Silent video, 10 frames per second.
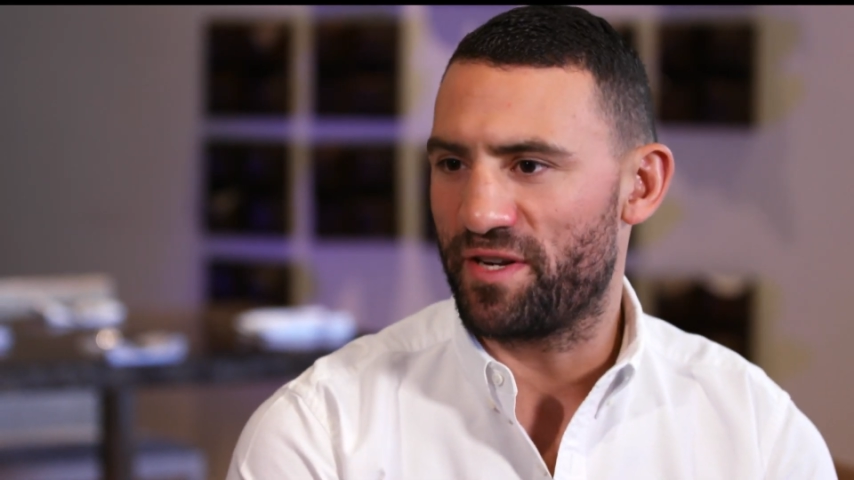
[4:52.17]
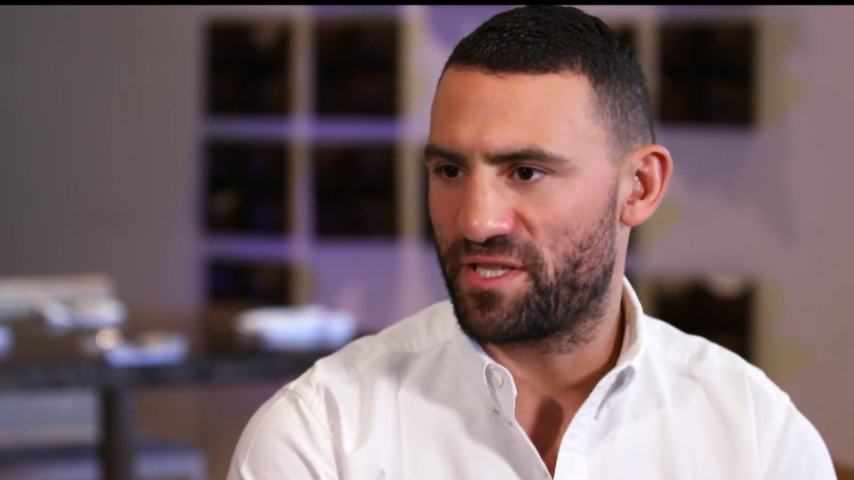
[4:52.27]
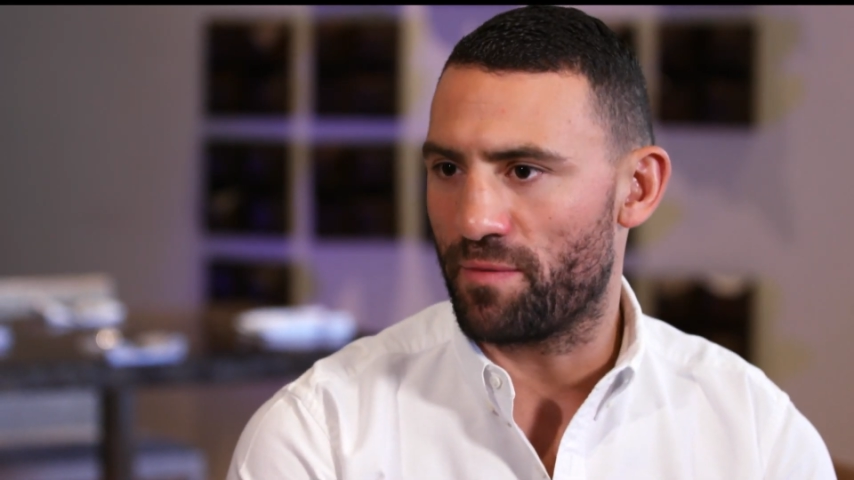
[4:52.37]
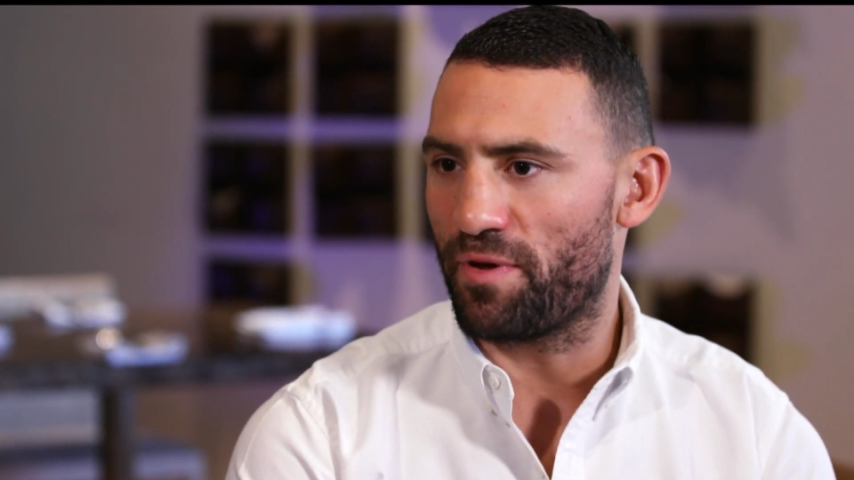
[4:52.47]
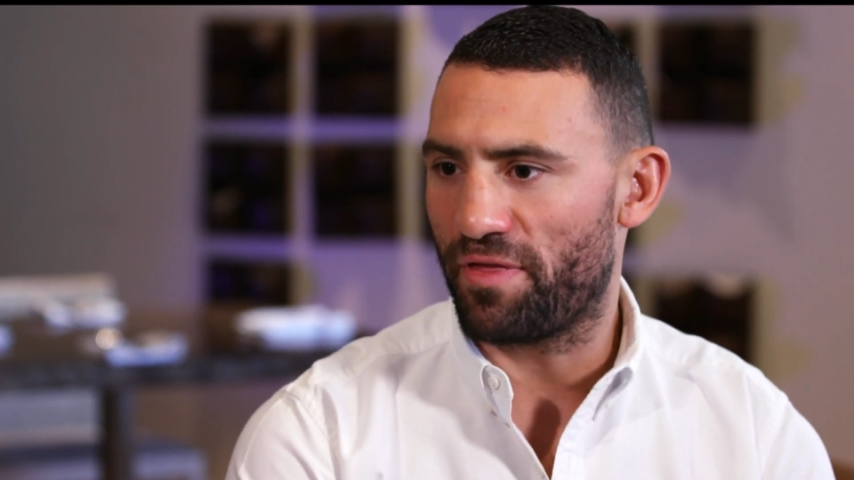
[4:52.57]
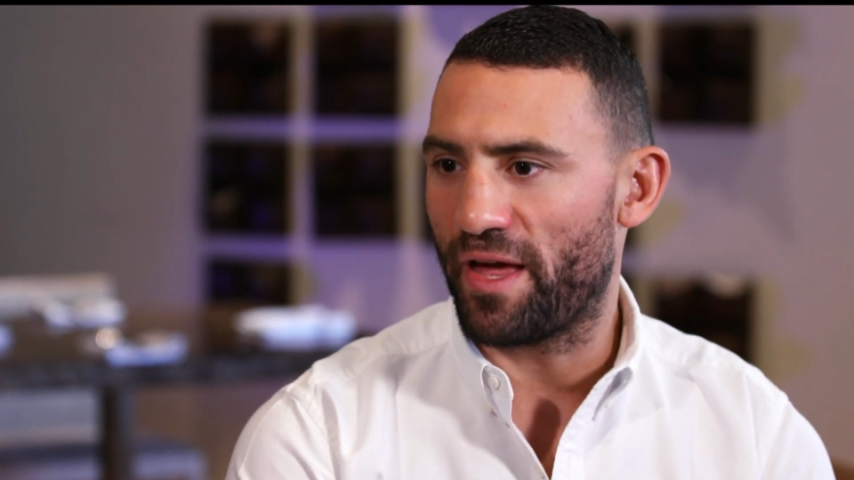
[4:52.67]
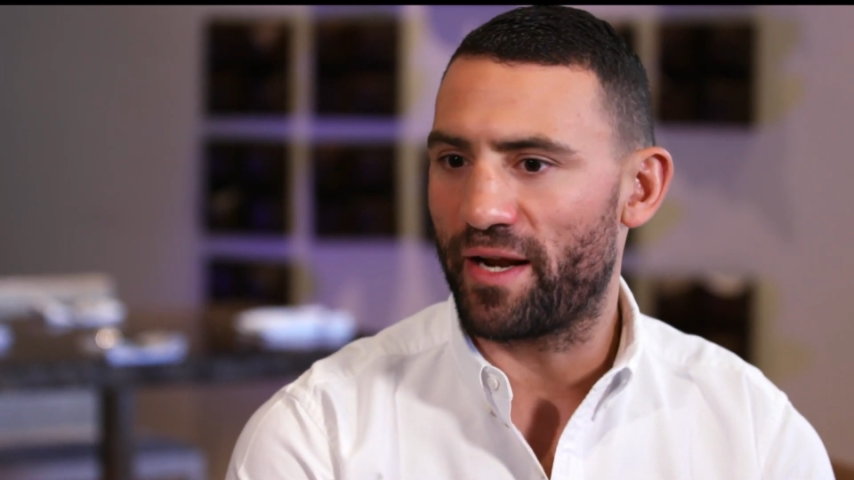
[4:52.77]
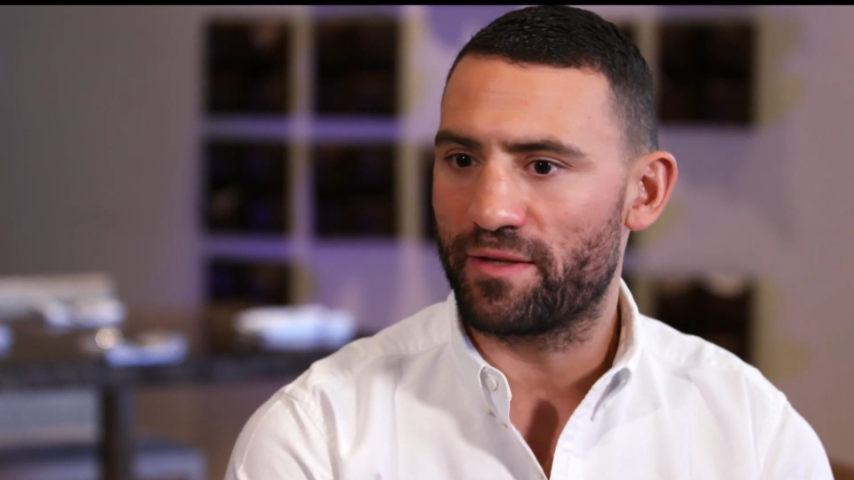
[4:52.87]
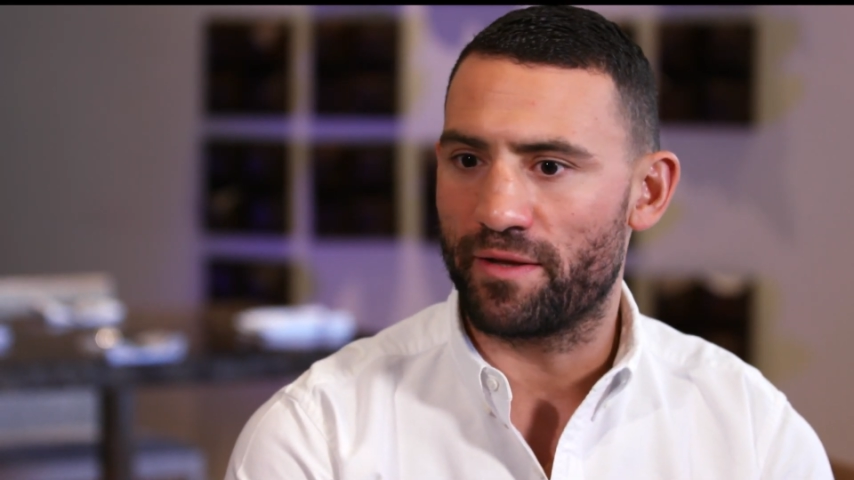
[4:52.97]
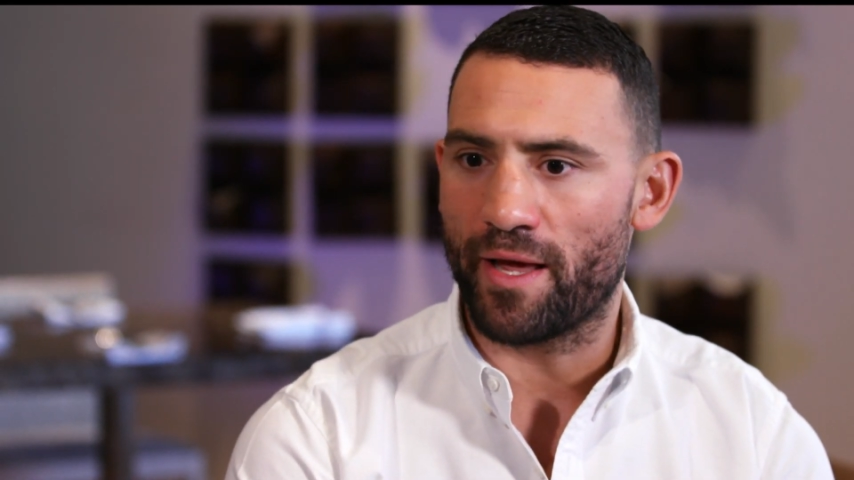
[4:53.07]

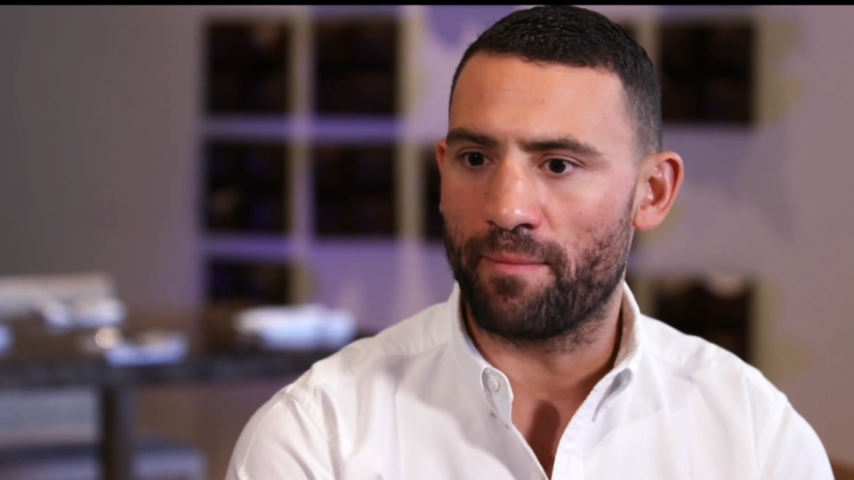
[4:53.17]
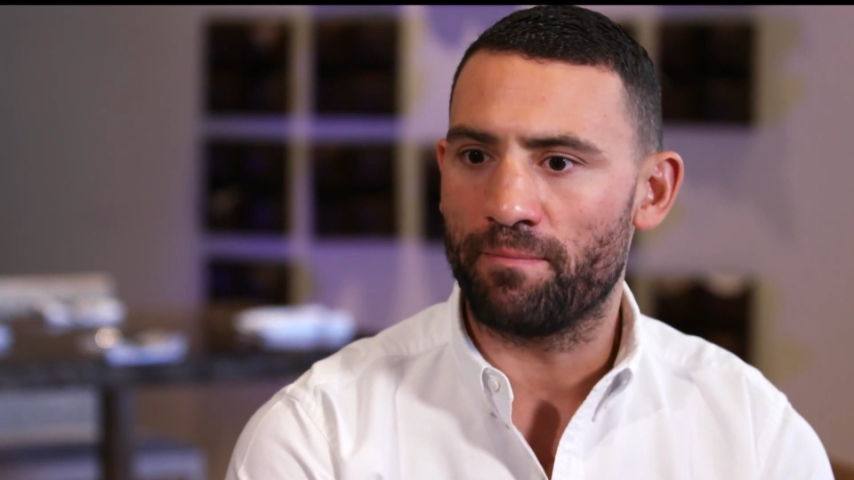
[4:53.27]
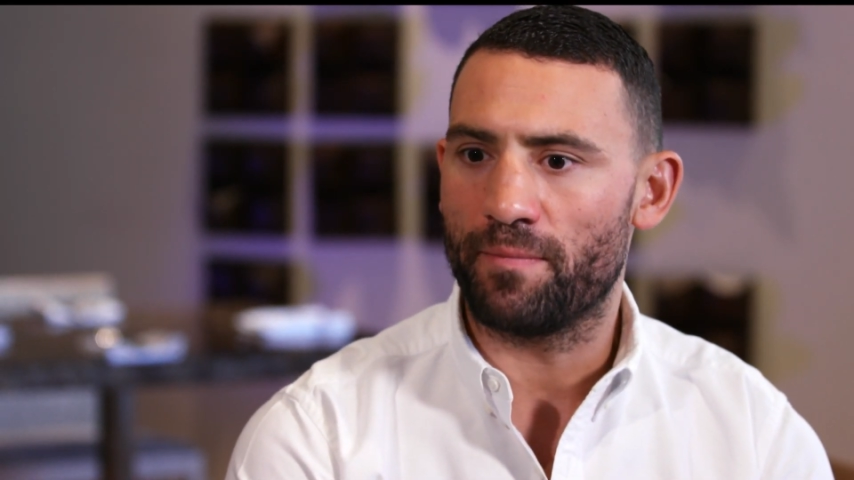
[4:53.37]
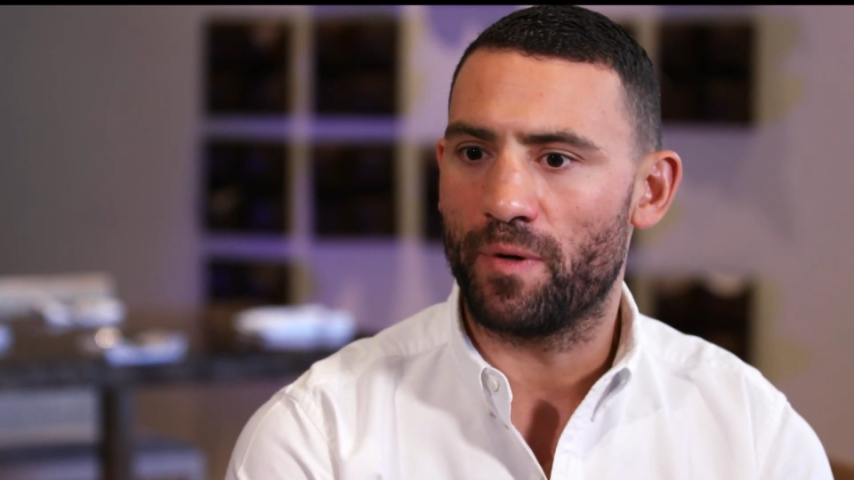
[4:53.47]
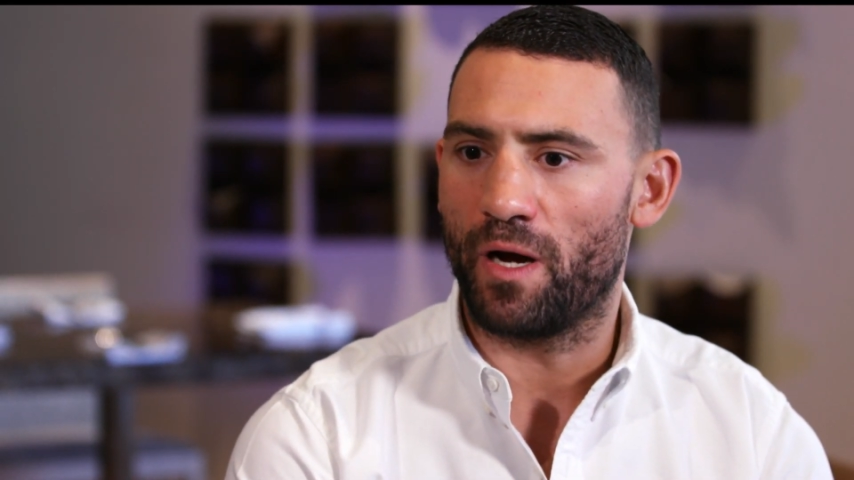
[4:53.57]
sympathetic to them.